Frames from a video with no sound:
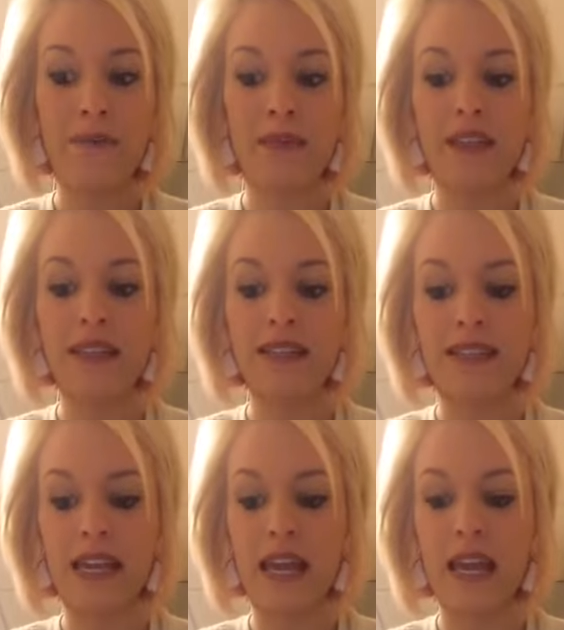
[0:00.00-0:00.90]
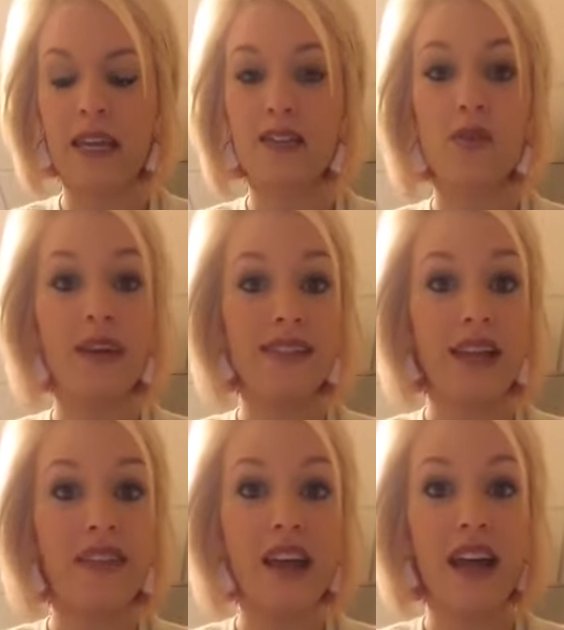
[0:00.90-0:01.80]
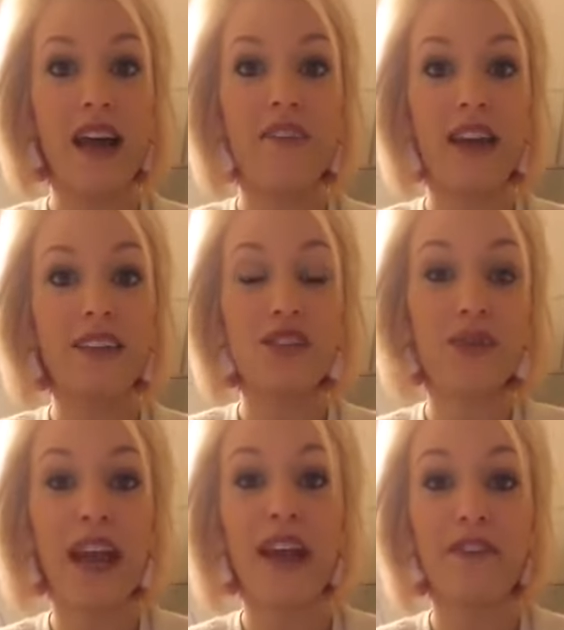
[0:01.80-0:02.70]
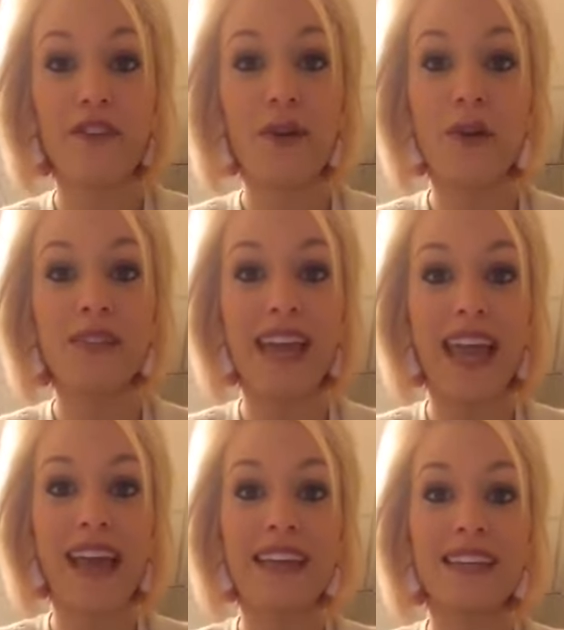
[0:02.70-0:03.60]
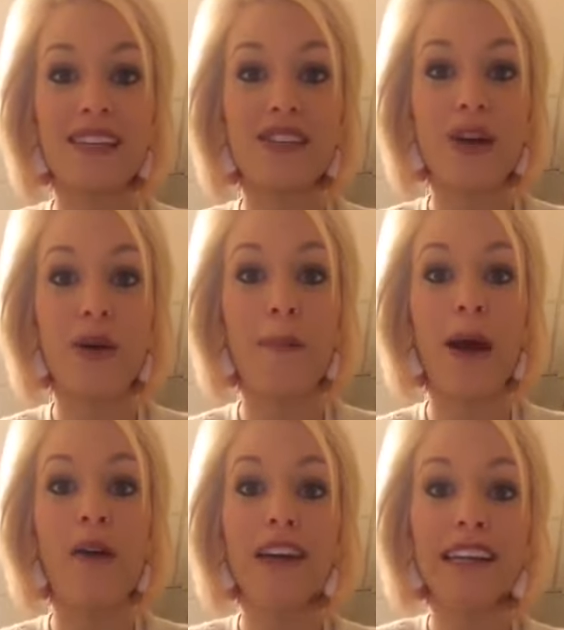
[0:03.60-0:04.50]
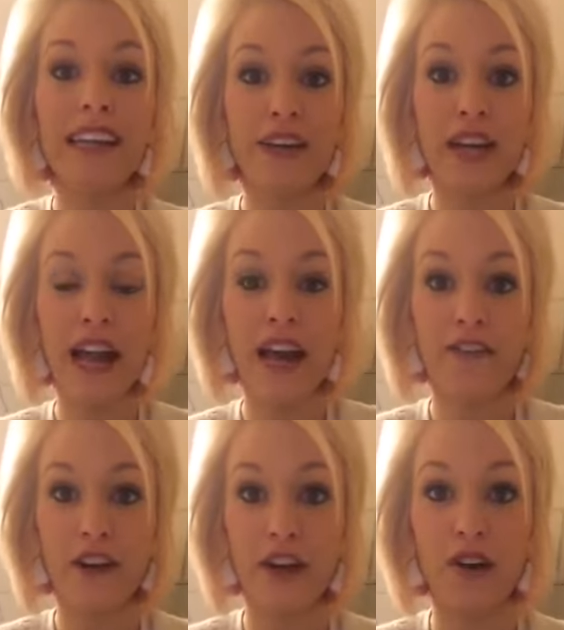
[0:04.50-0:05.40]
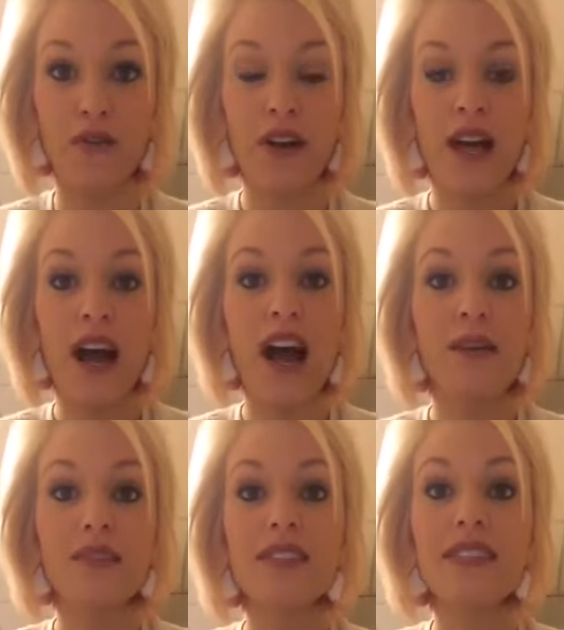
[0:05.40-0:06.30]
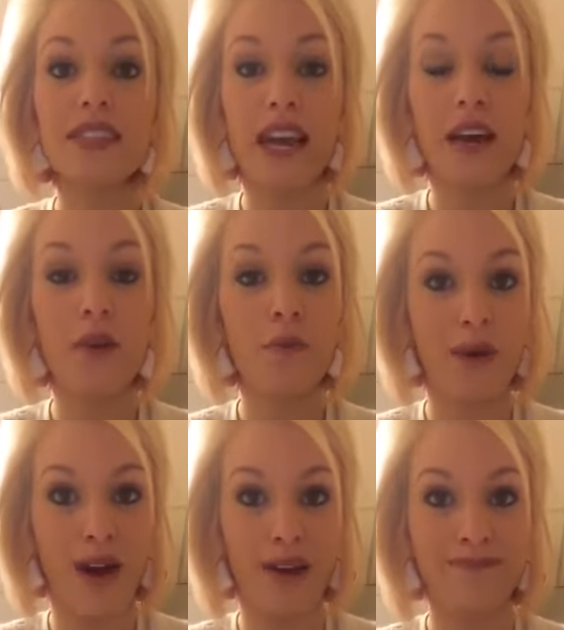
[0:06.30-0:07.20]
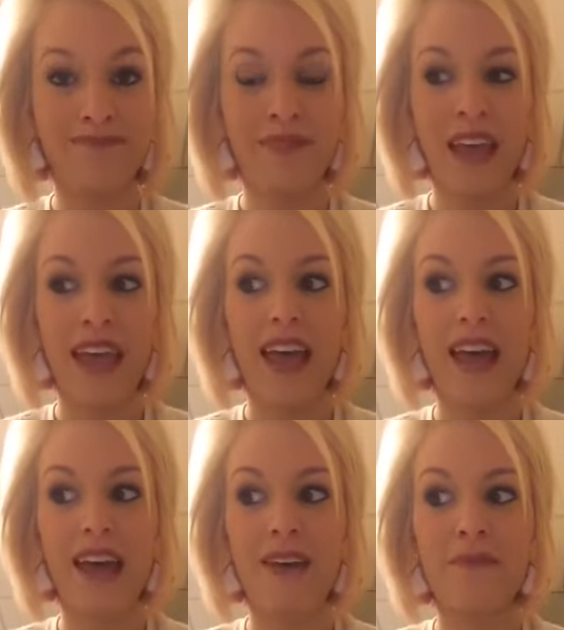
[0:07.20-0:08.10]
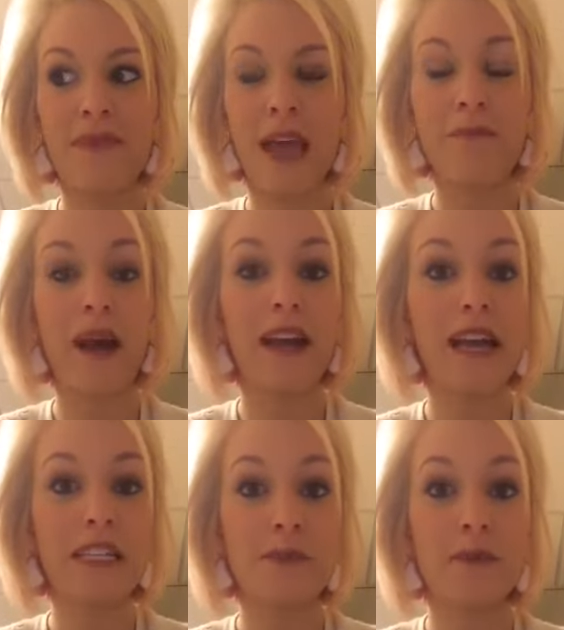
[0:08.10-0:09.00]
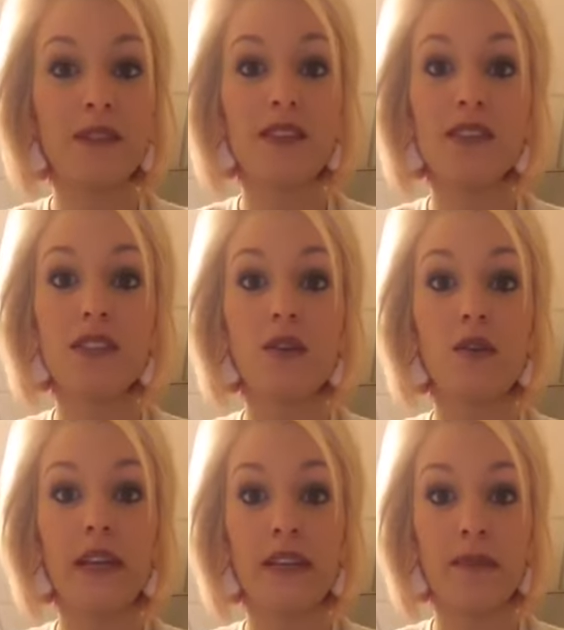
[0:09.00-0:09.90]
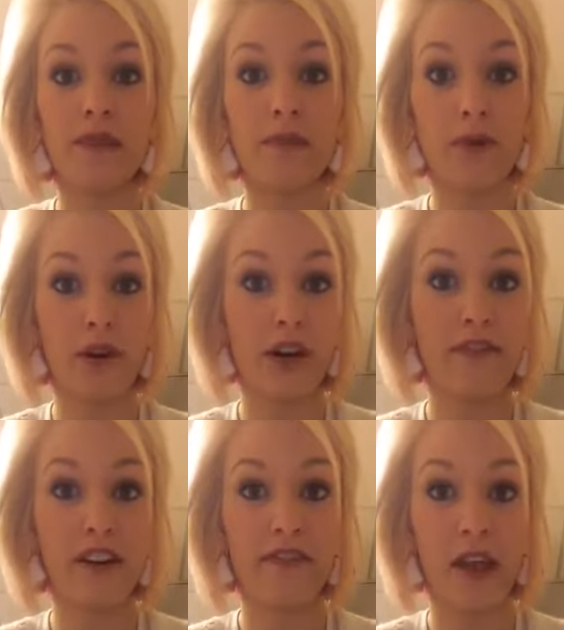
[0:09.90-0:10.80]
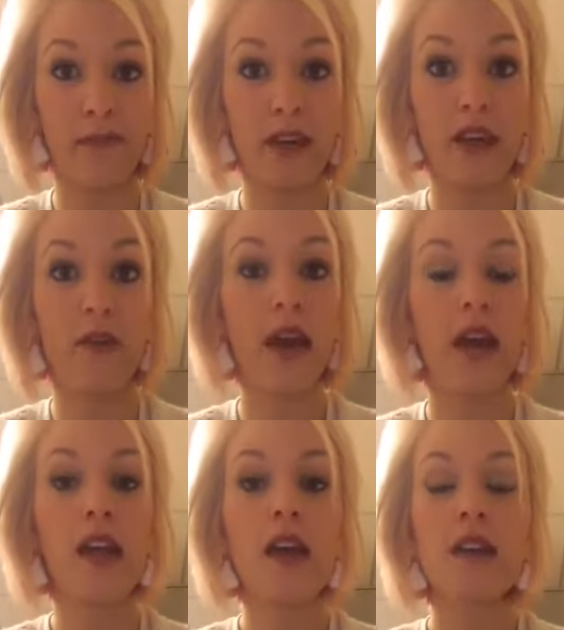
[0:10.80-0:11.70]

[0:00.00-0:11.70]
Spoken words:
Let's see. So I said that I have a 2.5-year-old, and so about a year and a half ago, I was a stay-at-home mom, and my husband was the sole income supporter of our family, okay?